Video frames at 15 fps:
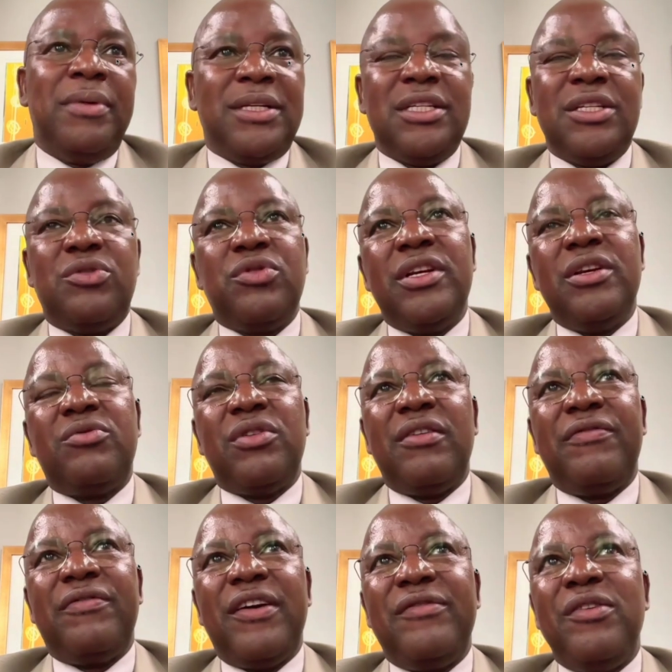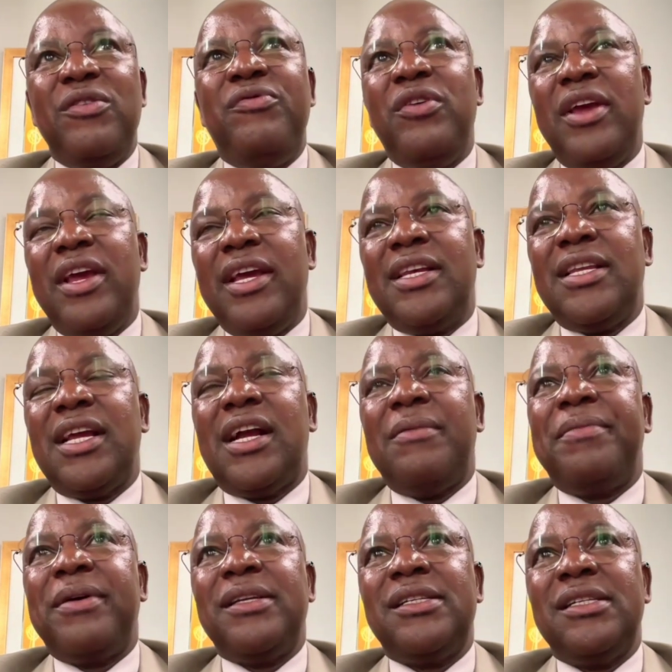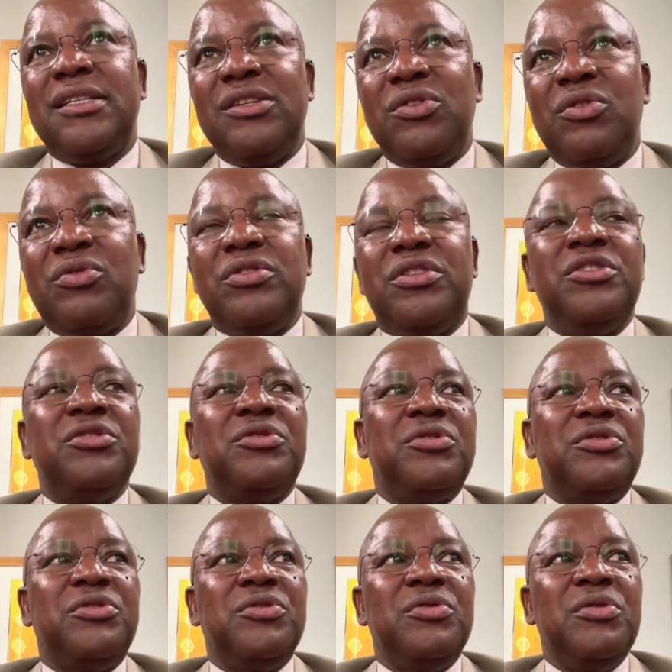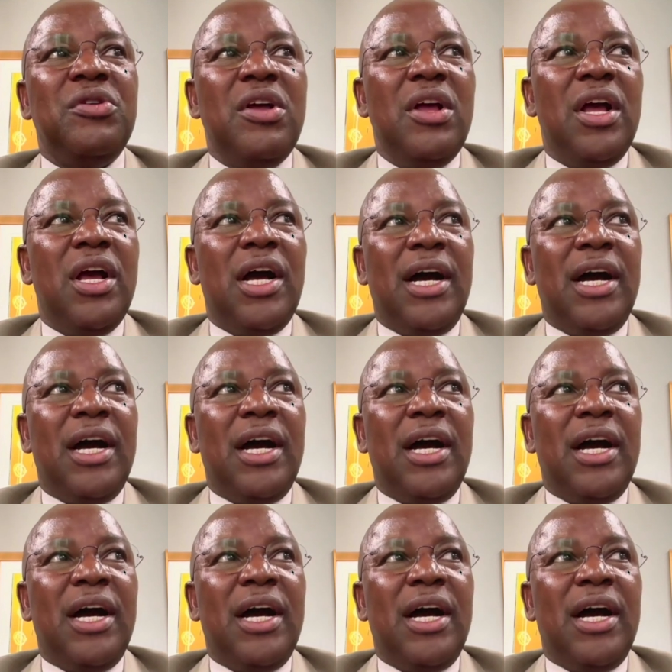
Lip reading: But in 2025, if you add in capacity, you continue to do